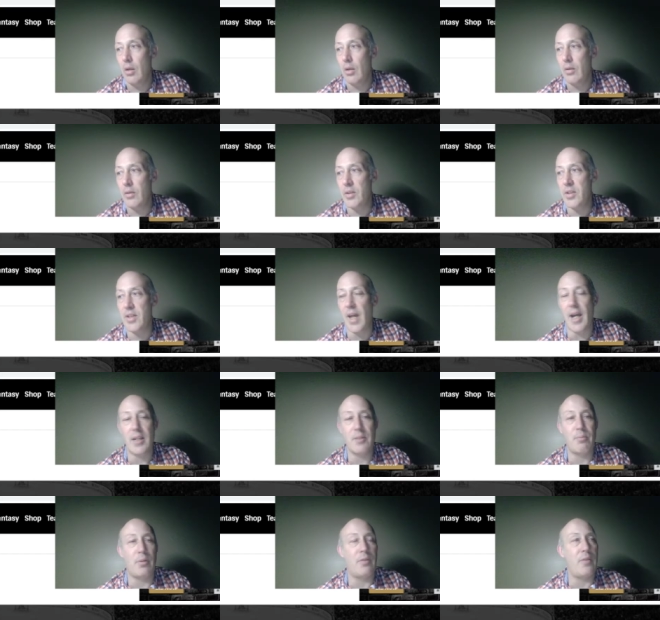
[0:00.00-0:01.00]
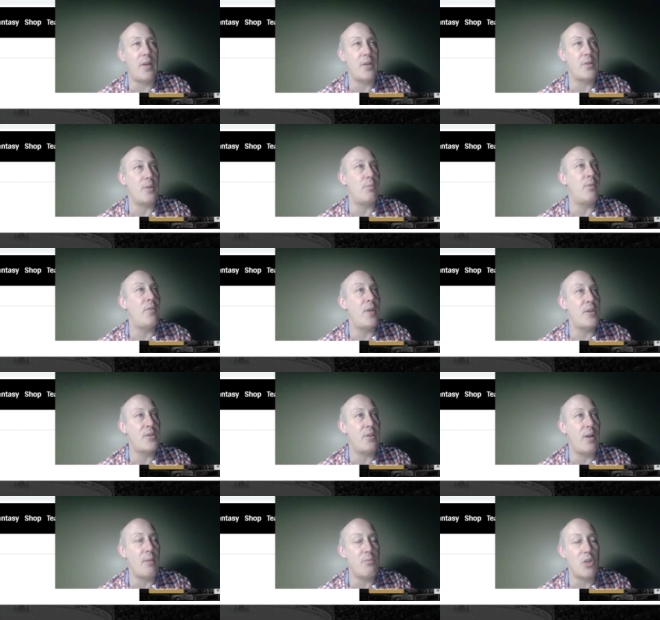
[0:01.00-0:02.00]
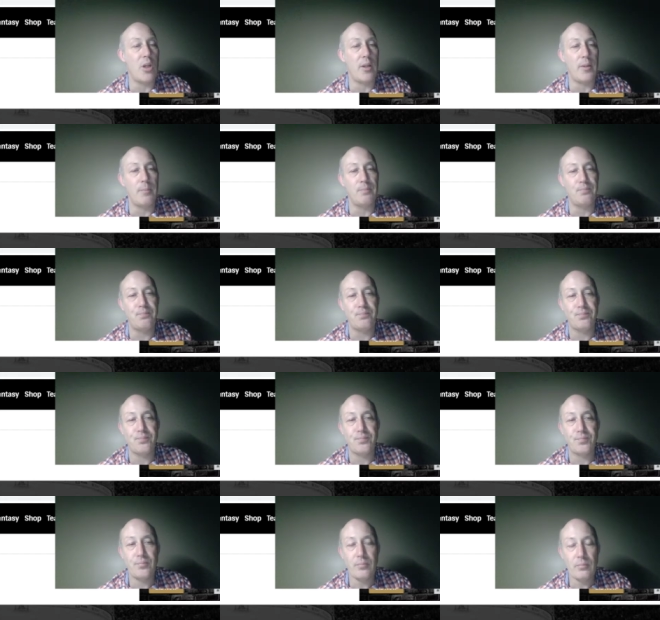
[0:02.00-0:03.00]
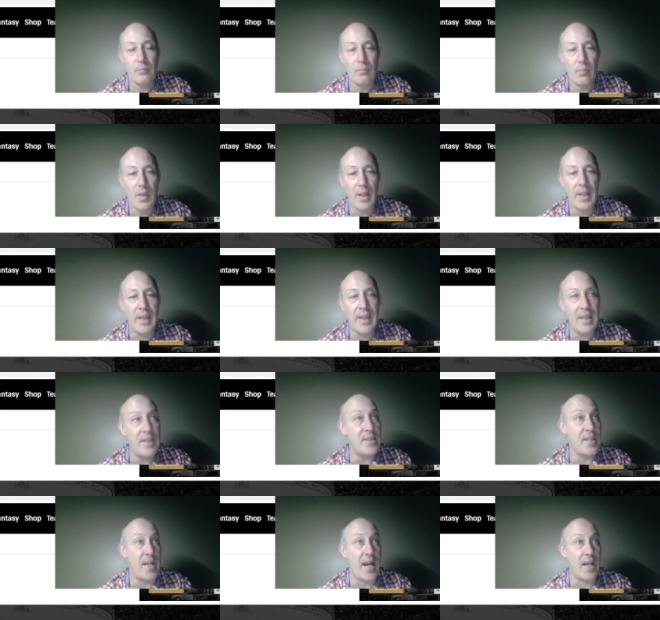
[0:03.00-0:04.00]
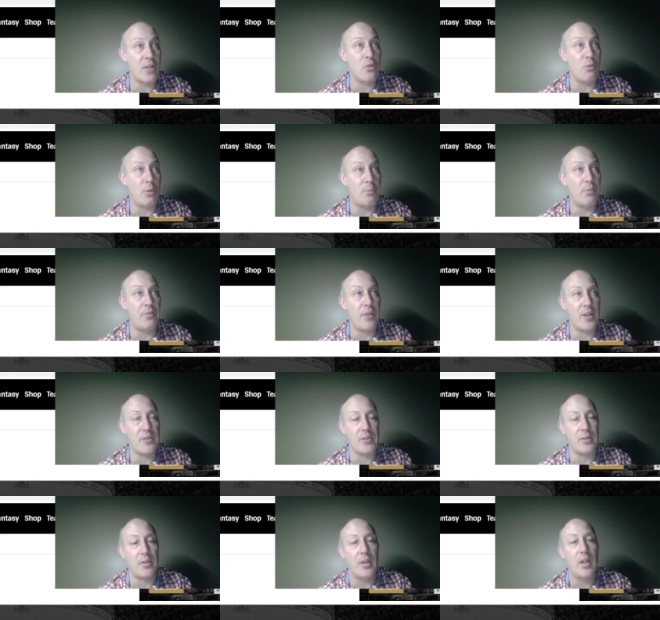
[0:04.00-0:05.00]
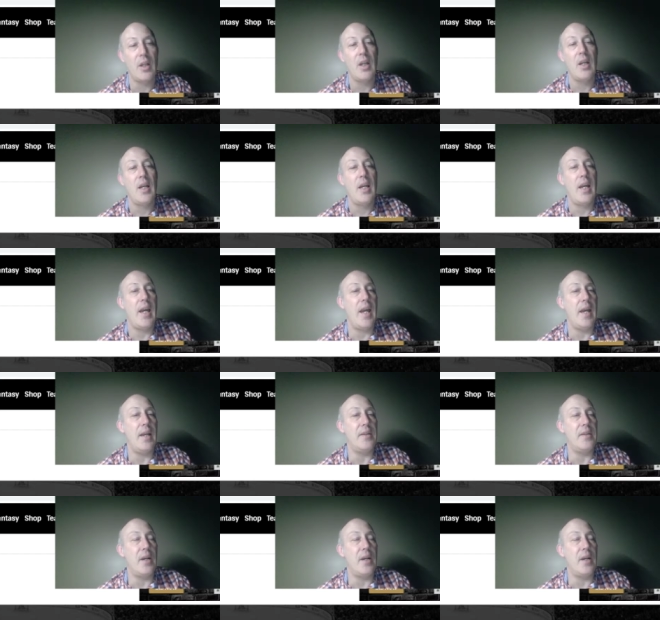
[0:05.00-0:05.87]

Stats Professor, Professor MJ. He is an actual professor, and